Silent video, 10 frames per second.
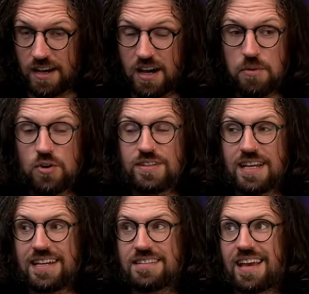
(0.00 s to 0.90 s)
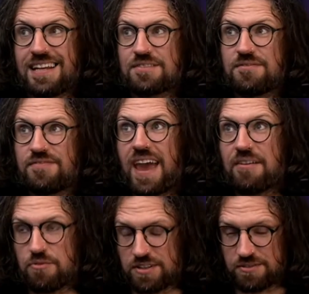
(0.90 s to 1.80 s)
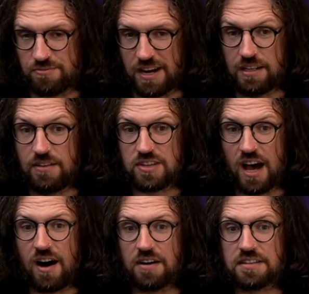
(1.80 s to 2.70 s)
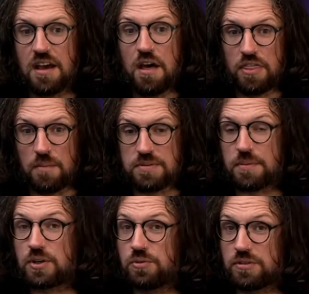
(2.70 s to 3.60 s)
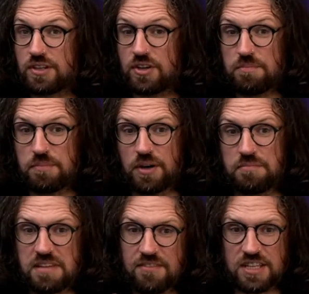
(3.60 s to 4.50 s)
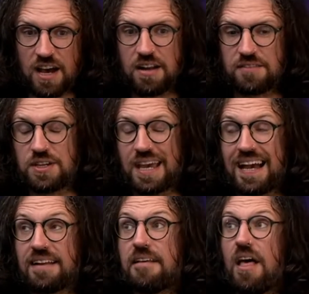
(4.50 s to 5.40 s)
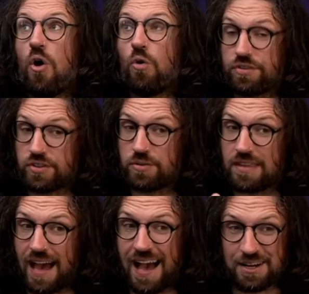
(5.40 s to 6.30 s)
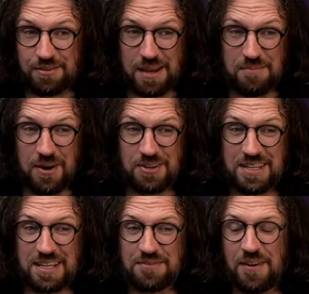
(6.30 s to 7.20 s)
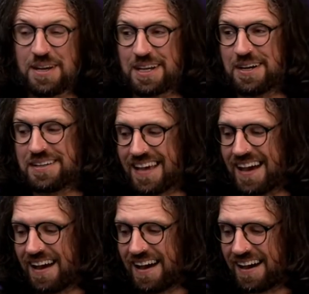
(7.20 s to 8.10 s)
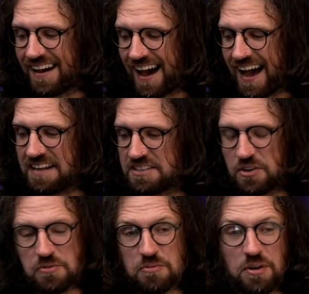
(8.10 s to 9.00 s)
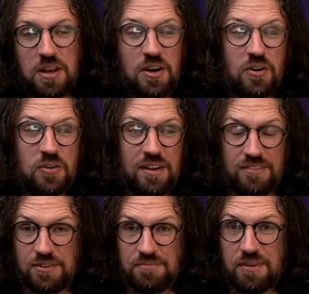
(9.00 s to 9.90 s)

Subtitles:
Heart emoji is its favorite, right? Loves a heart. Thumbs up are cool too, but give us a heart if you can. Also, the angry emoji is very good. I don't want to know if you,